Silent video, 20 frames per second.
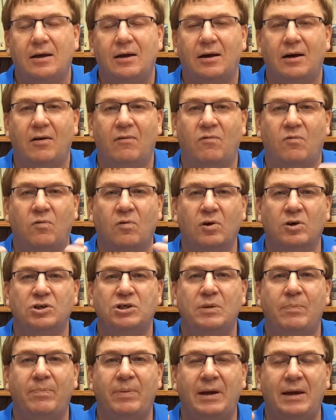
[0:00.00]
of
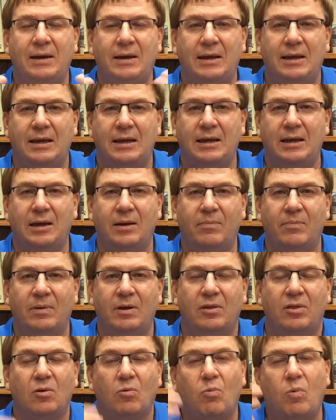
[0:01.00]
worshiping him,
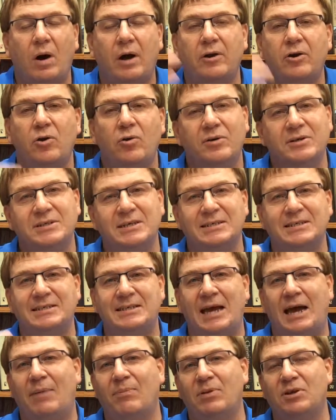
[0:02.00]
the one who has
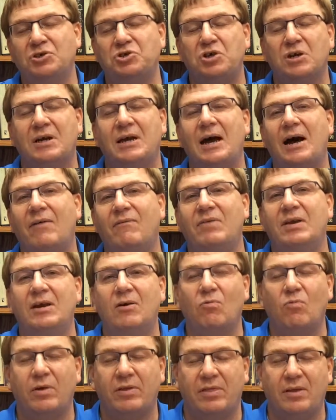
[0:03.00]
established a
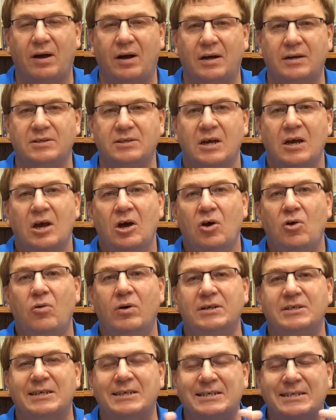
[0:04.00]
covenant with us, who
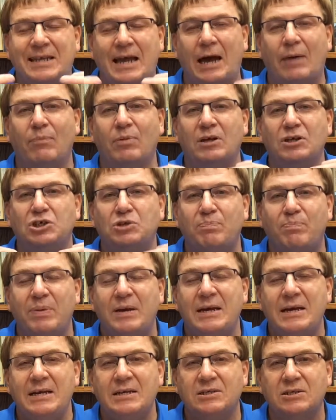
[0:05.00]
has established
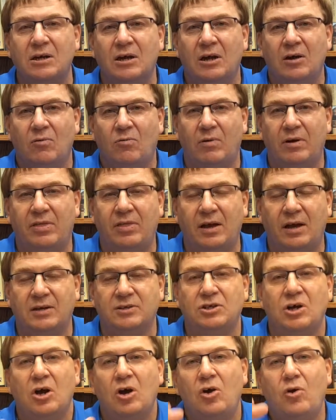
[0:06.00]
peace with
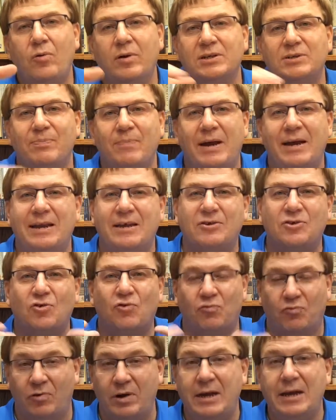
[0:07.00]
us, who has made a
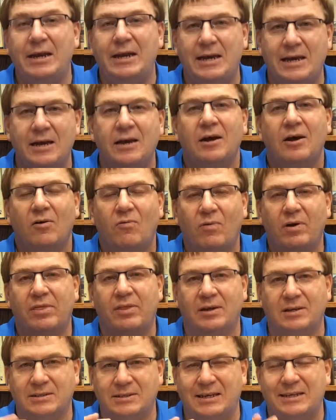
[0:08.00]
treaty with
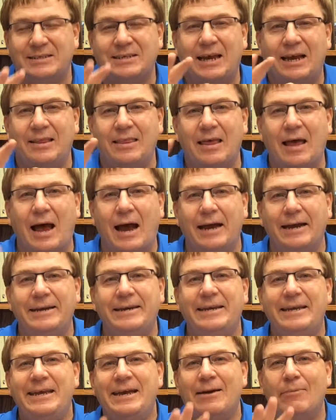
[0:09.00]
us. That's kind of the
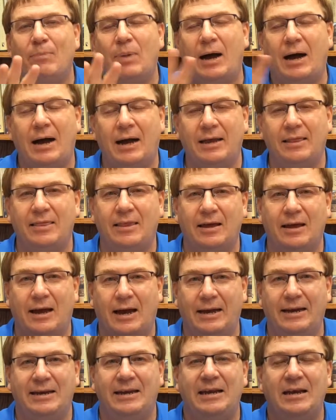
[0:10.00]
idea behind the
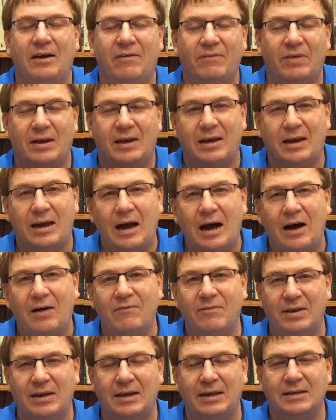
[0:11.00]
idea of a
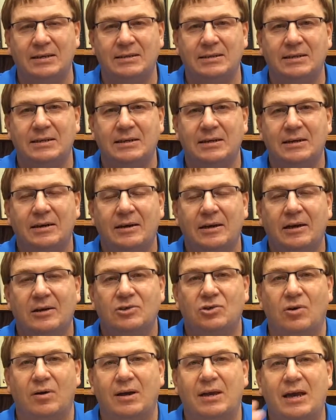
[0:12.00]
covenant.
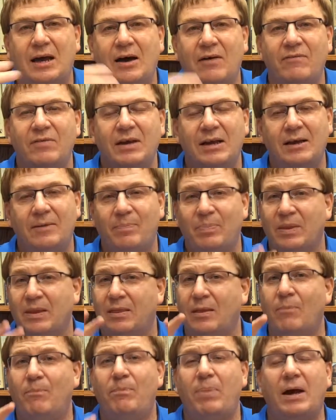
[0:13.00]
So a covenant,
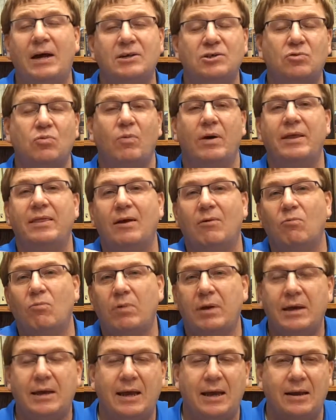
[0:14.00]
the best way that
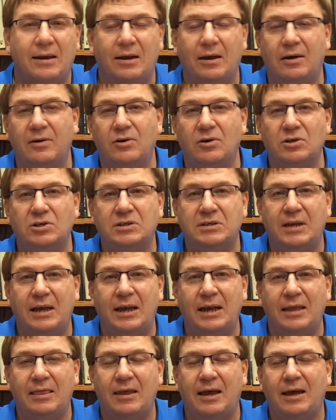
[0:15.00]
we can
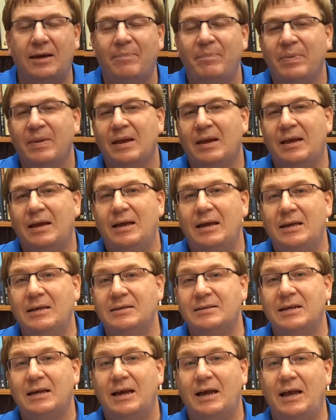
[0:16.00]
understand that
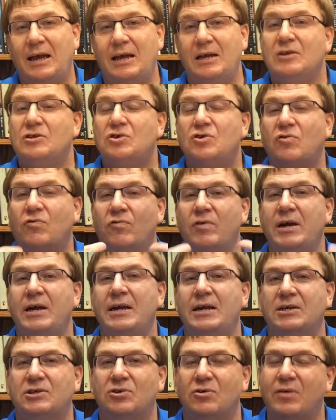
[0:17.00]
is a
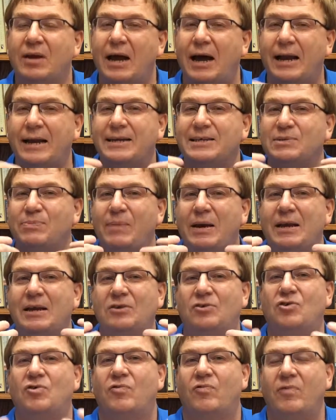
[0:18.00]
treaty. So God has made a
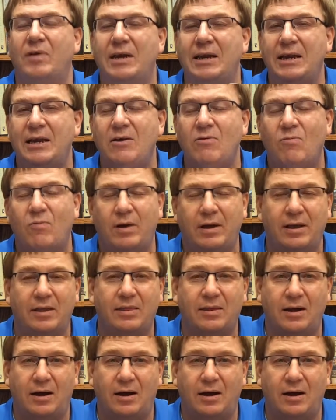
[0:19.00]
treaty with